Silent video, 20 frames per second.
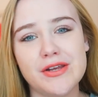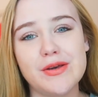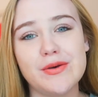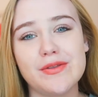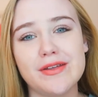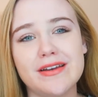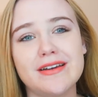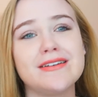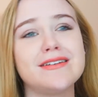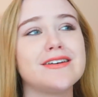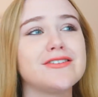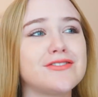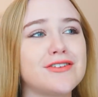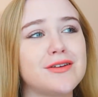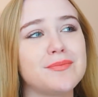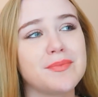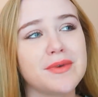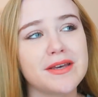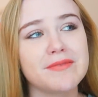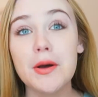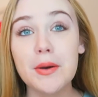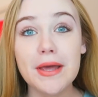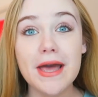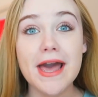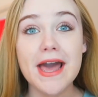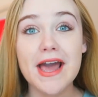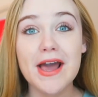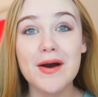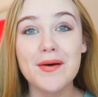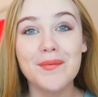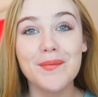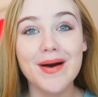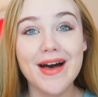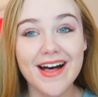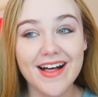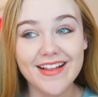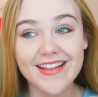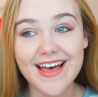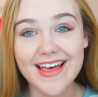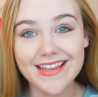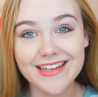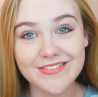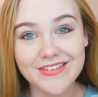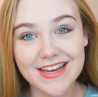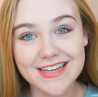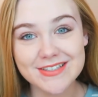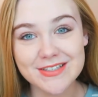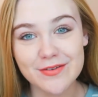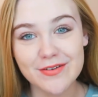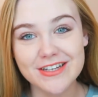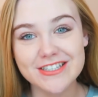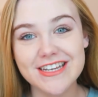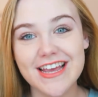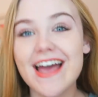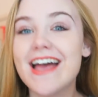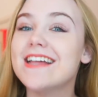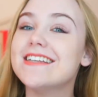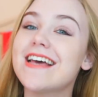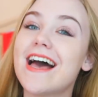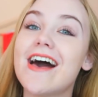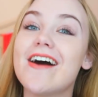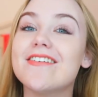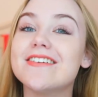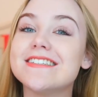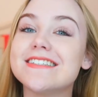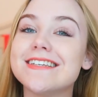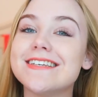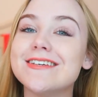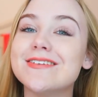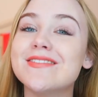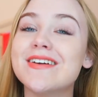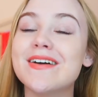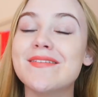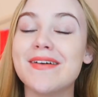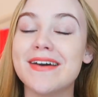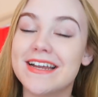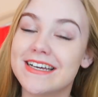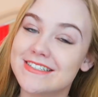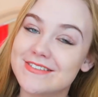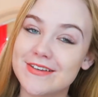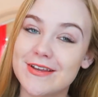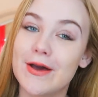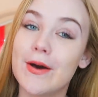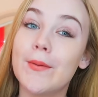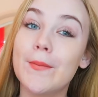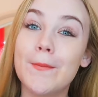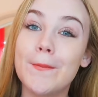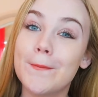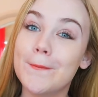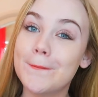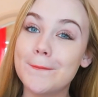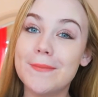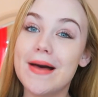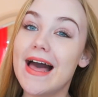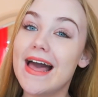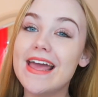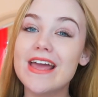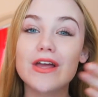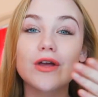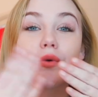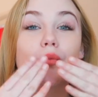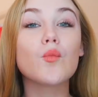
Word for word: you than it does on me. Okay, well, I love you guys so much, and I will see you in my next video. Bye!